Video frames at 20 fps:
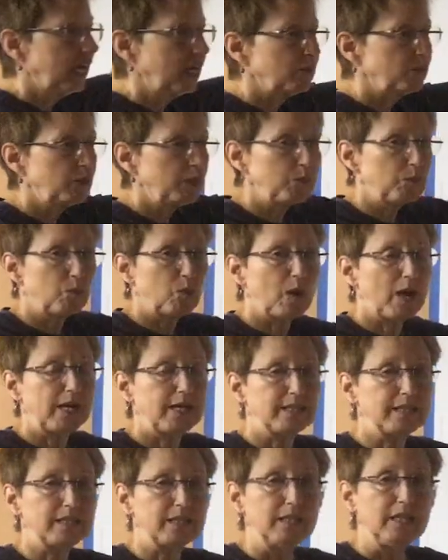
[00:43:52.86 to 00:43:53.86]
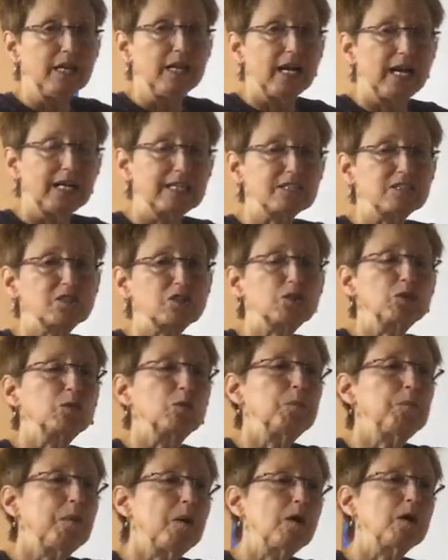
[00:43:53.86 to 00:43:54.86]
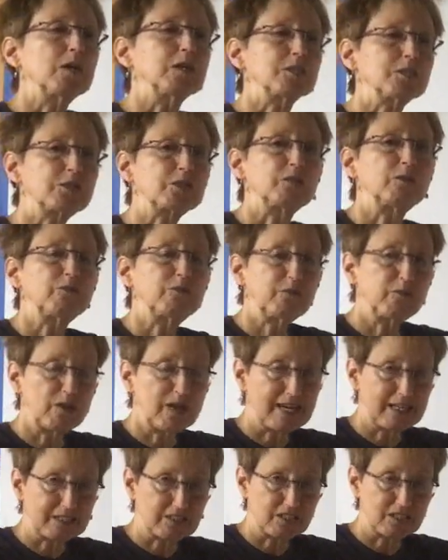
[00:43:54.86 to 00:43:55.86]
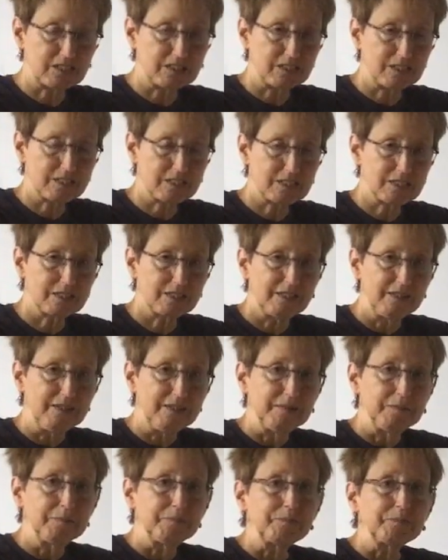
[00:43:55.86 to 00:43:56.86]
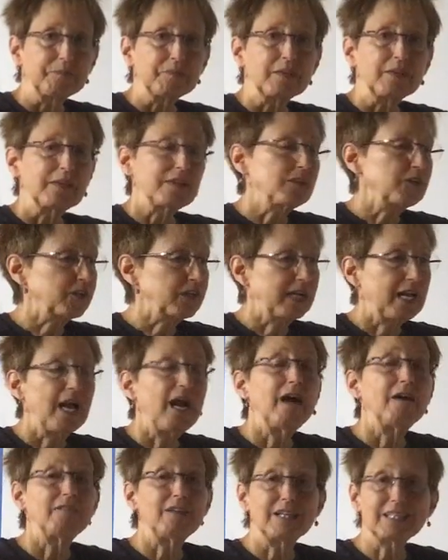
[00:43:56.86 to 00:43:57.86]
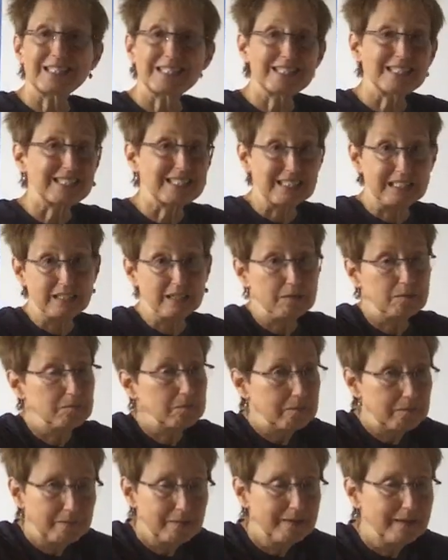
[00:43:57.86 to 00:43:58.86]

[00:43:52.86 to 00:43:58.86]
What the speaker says: and rewrite it as two partial fractions. They're going to have X's in them.